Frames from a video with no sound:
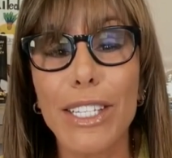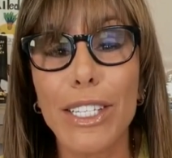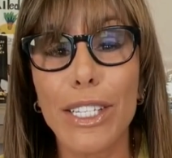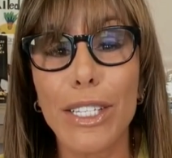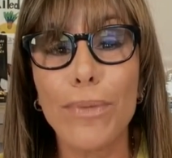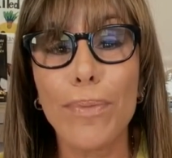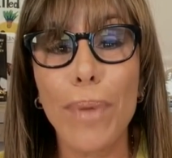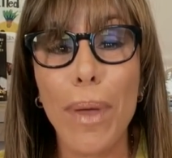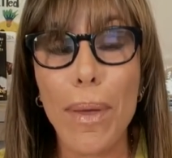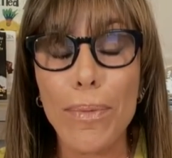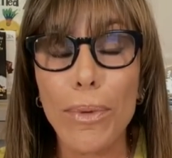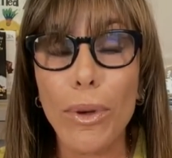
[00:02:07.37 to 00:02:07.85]
is,
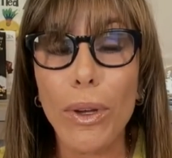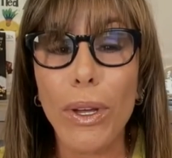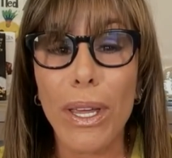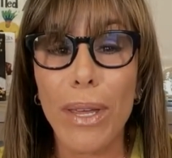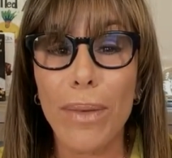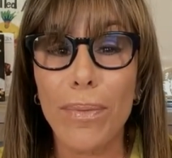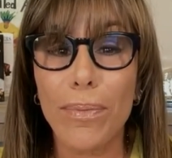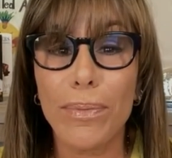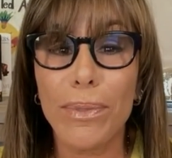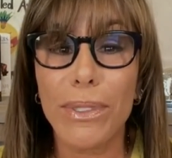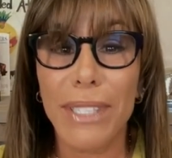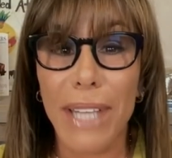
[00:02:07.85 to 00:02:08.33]
is people
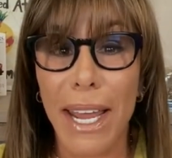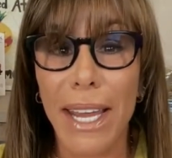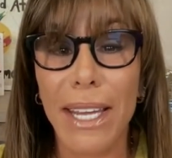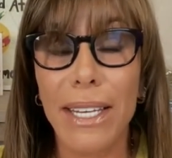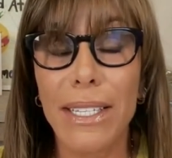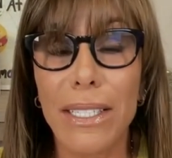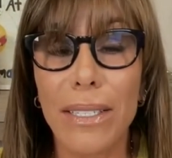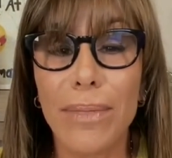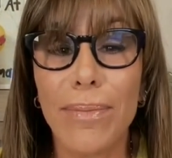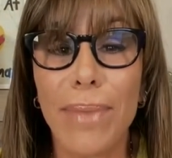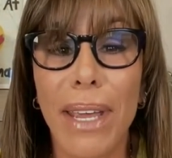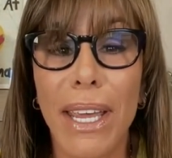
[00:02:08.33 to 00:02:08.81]
keep
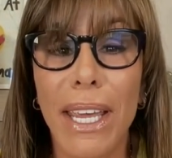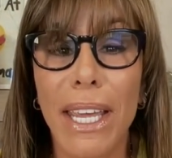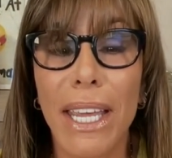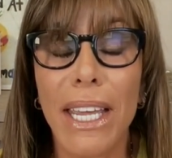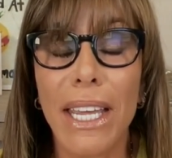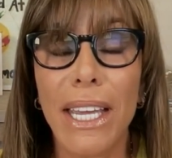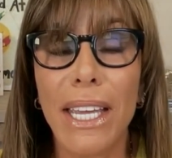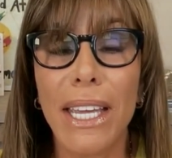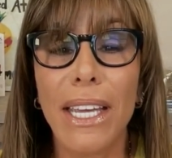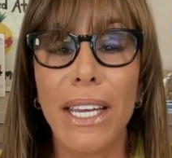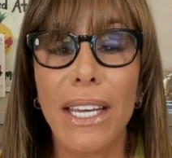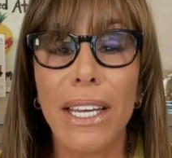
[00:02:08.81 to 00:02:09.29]
saying to
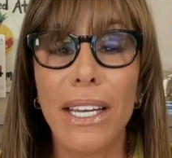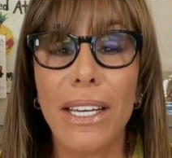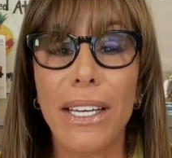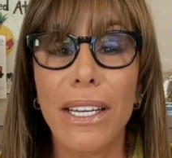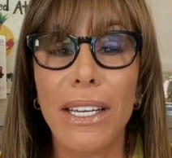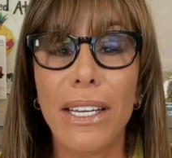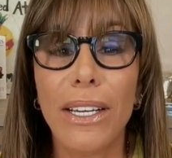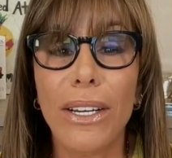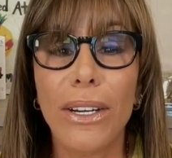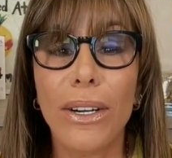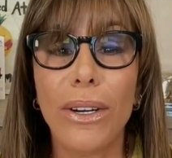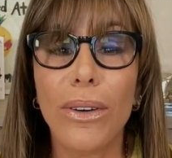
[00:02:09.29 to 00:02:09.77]
me,
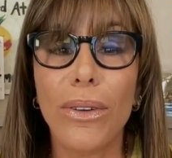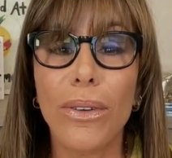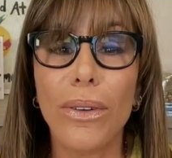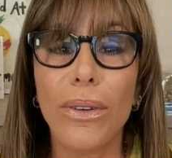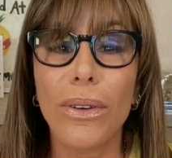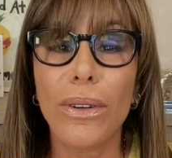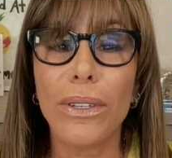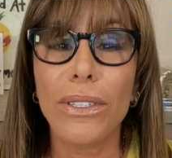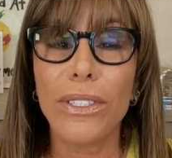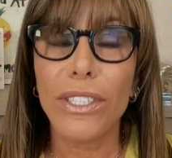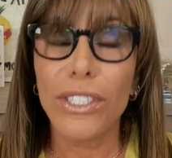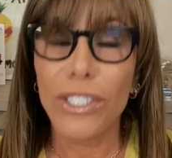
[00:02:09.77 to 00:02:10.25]

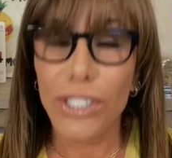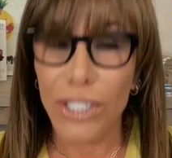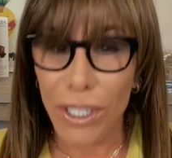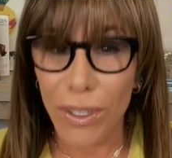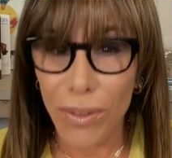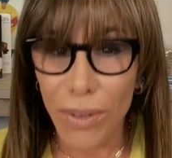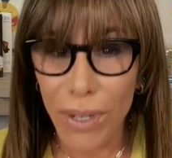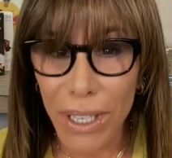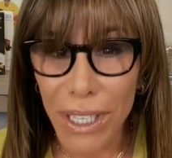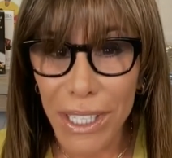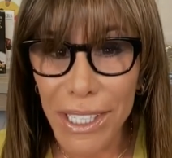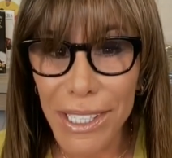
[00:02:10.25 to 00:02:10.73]
did
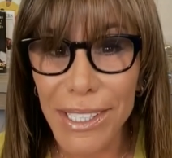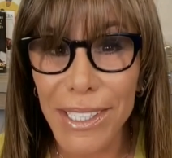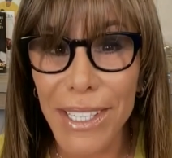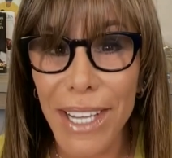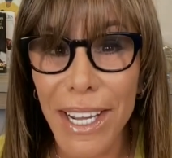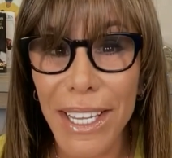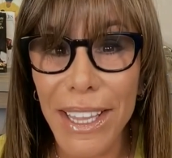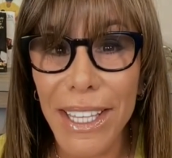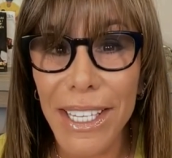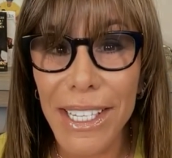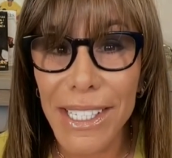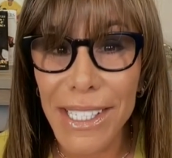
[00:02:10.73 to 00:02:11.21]
she really
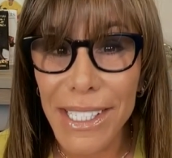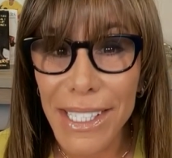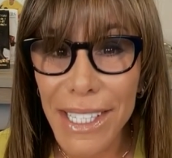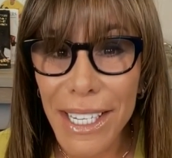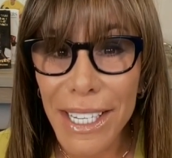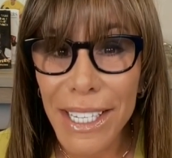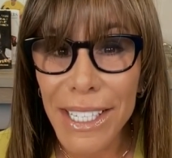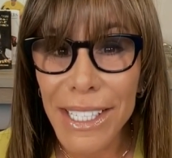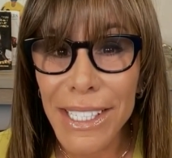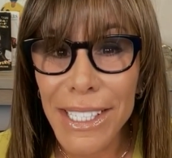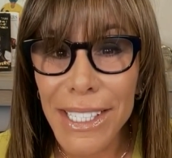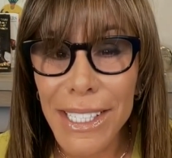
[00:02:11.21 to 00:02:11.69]
say these
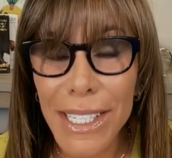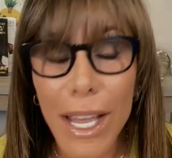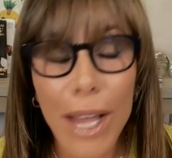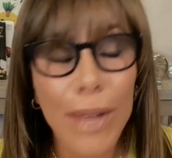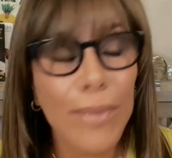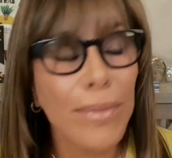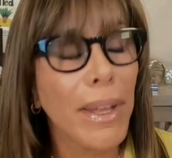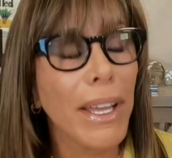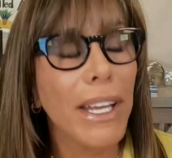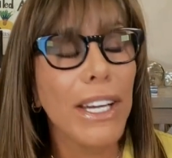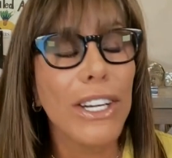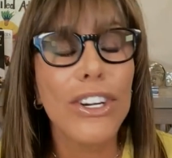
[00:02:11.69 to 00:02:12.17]
things?
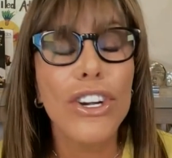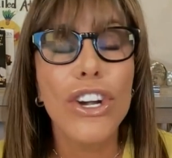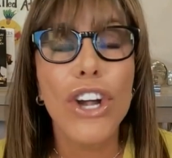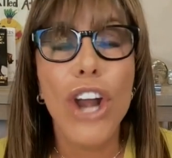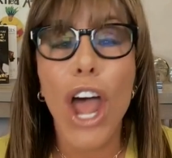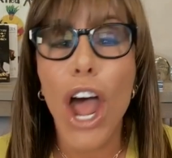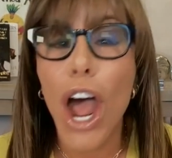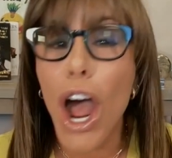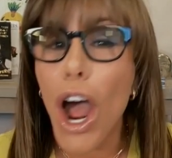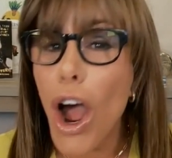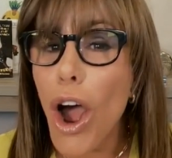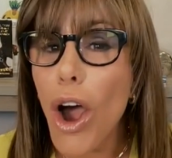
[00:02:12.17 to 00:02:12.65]
I'm like,
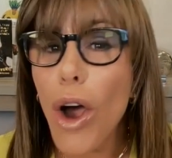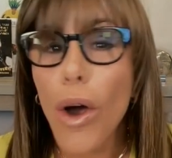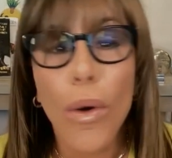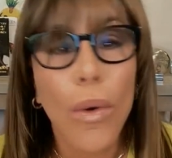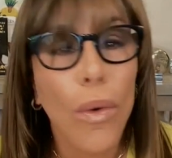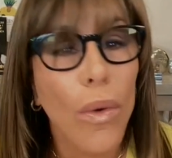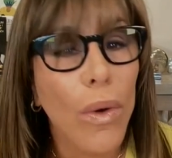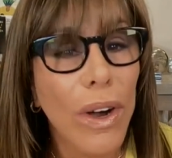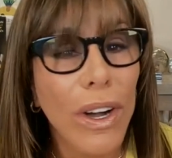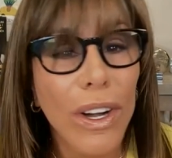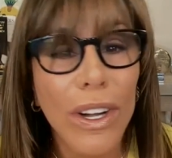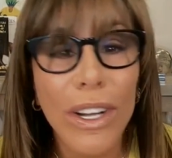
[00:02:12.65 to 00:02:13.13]

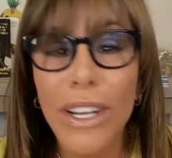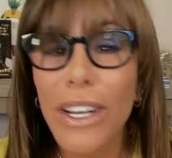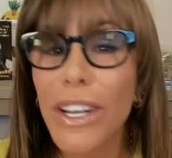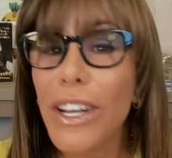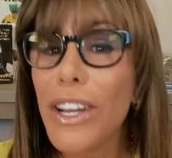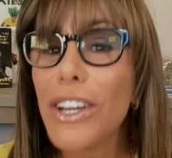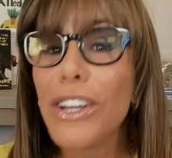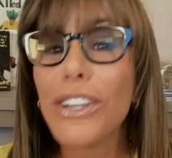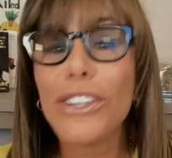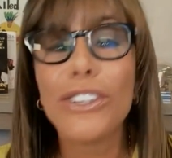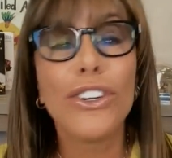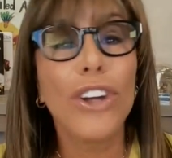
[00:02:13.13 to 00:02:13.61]
no,
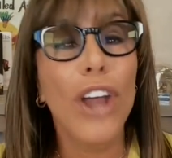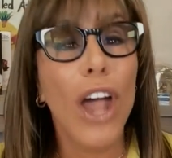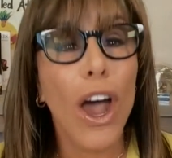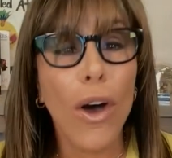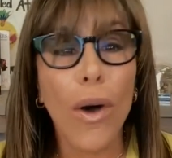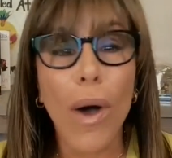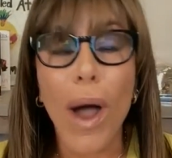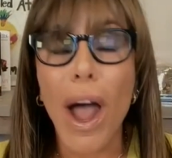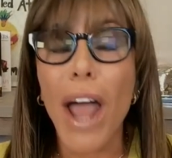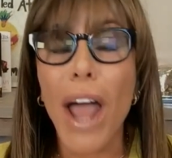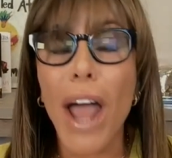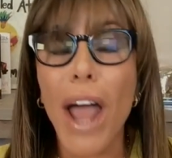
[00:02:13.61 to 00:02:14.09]

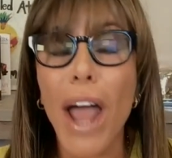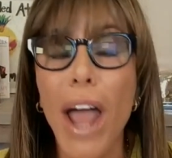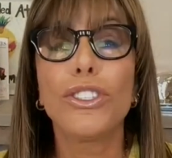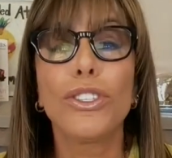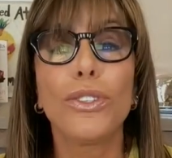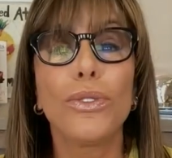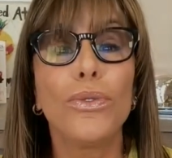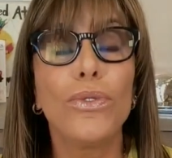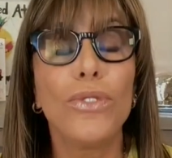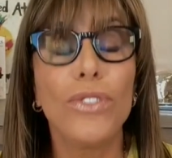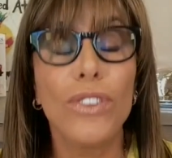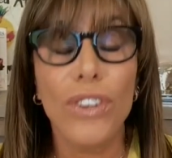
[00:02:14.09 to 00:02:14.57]
no, I
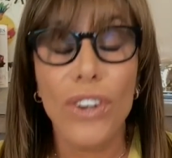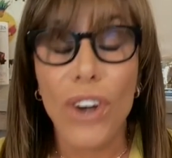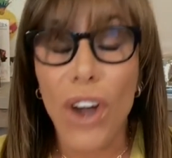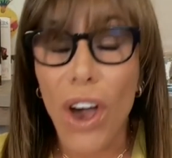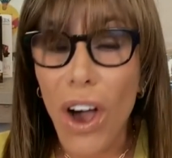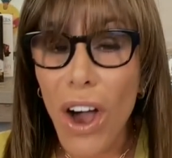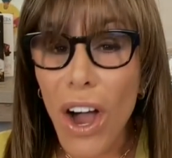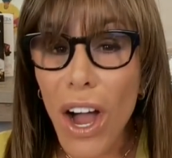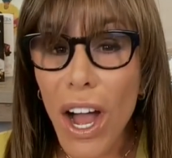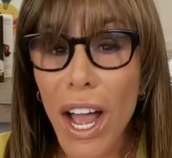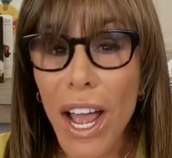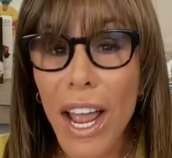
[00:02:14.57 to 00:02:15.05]
do
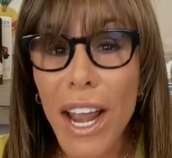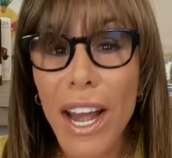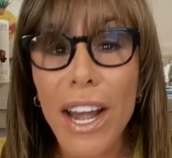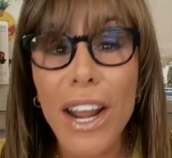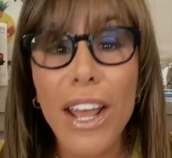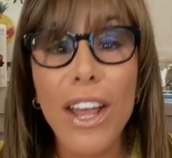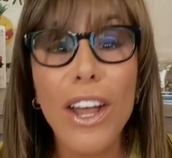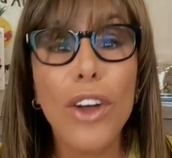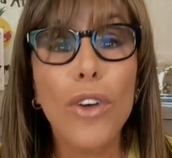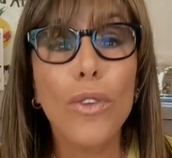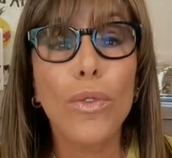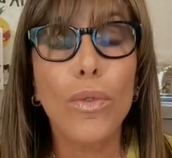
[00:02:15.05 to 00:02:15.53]
not
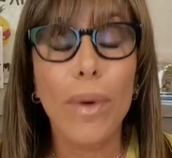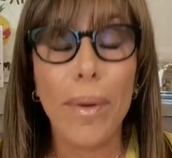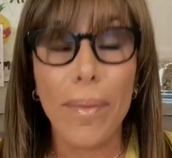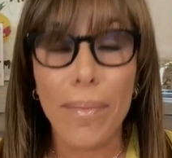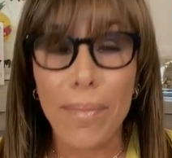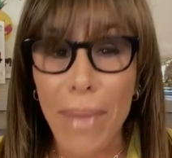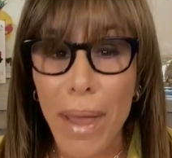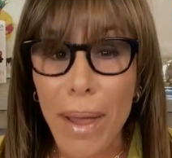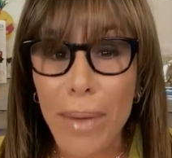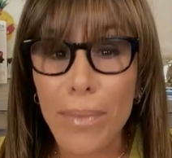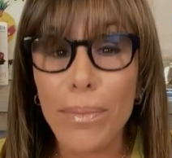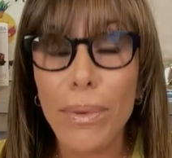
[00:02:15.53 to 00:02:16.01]

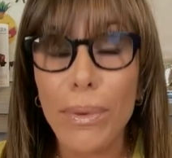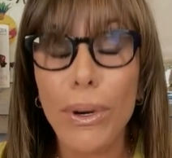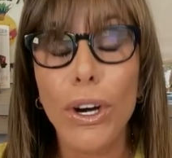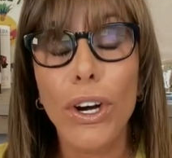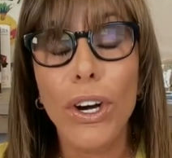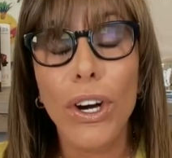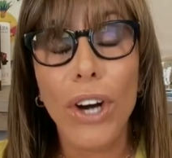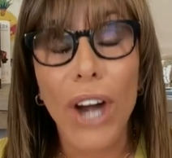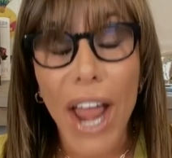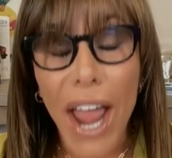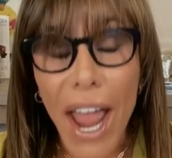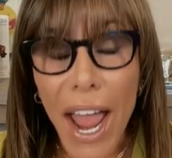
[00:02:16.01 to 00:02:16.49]
remember
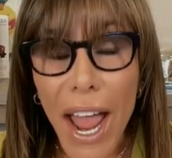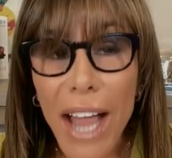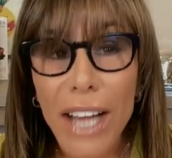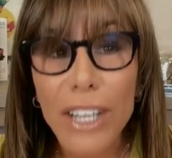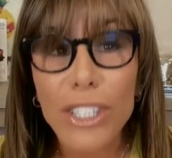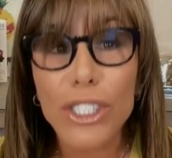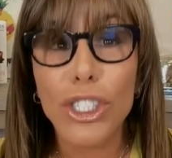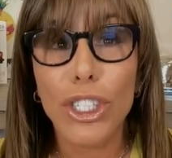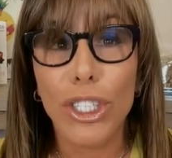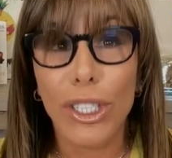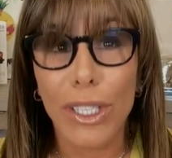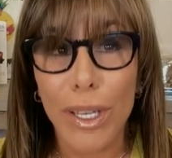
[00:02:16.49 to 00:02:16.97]
her
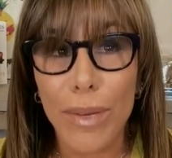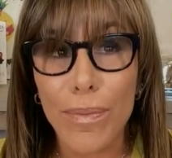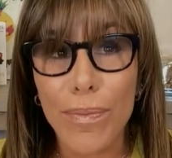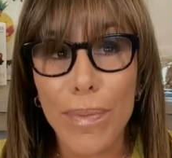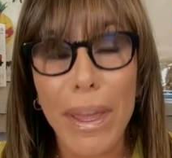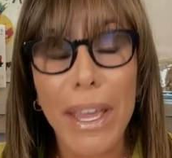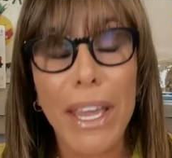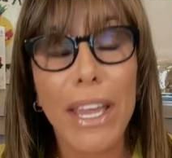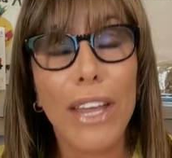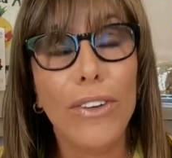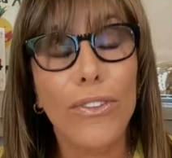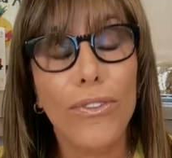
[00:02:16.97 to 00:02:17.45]
actually
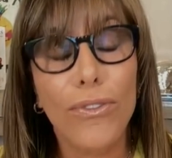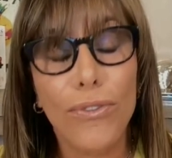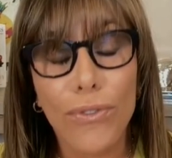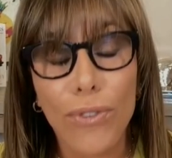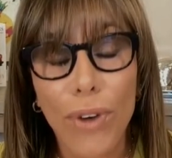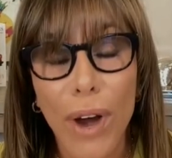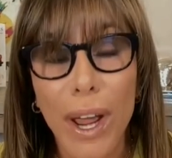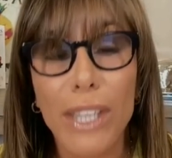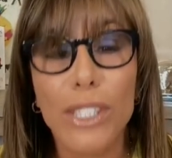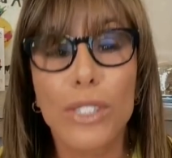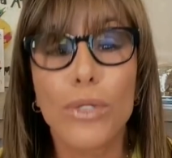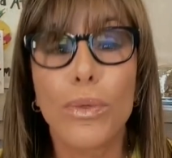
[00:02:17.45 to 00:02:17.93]
being
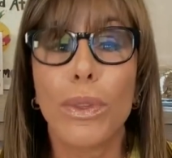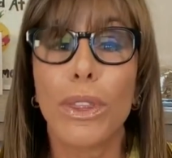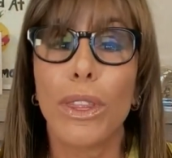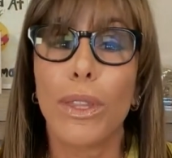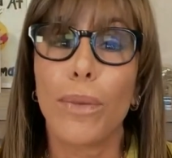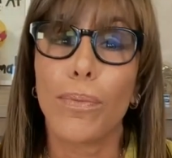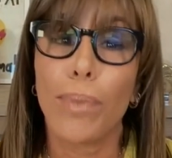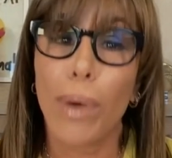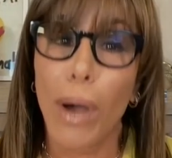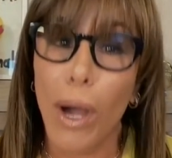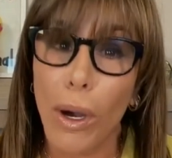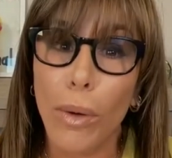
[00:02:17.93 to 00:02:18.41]
friends with
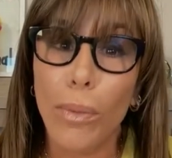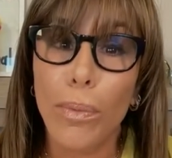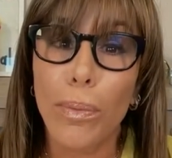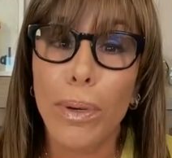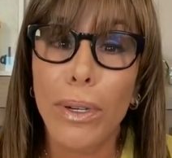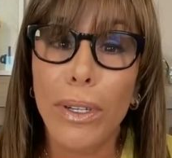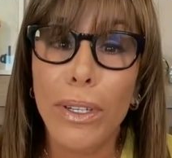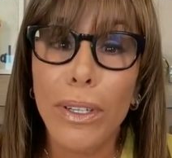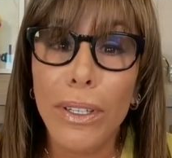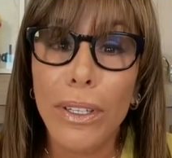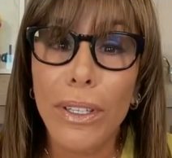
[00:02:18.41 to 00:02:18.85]
the Pope.